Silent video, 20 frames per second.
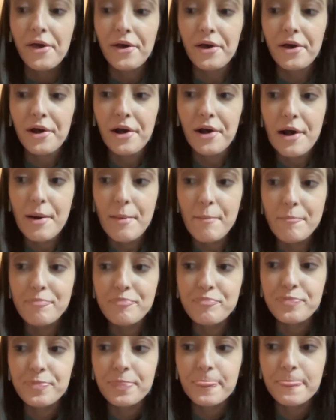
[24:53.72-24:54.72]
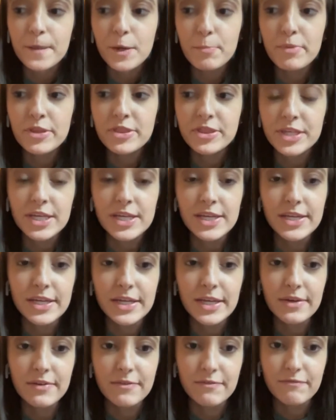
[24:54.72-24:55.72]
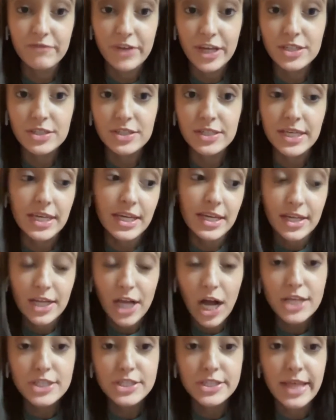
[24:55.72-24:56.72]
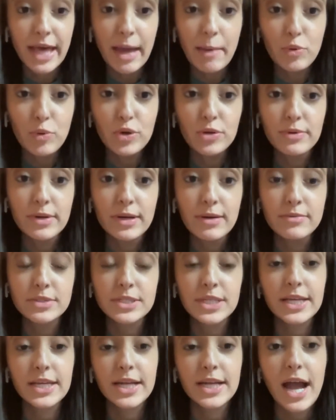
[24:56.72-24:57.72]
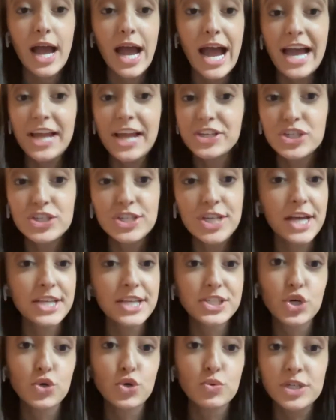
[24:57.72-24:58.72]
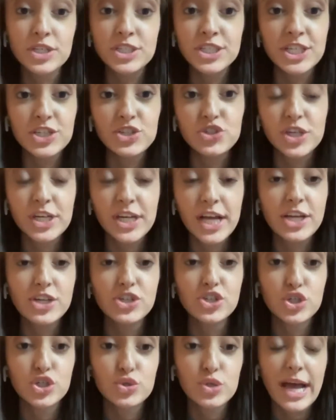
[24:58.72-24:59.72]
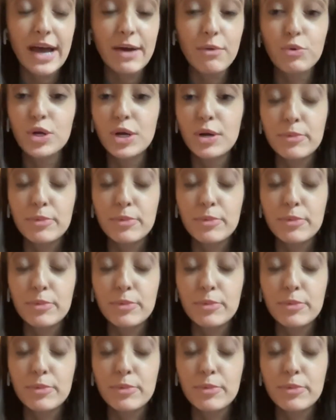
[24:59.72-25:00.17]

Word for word: Um, but then it finally it got to that point where I was like, I just I don't want to teach. Like I just I want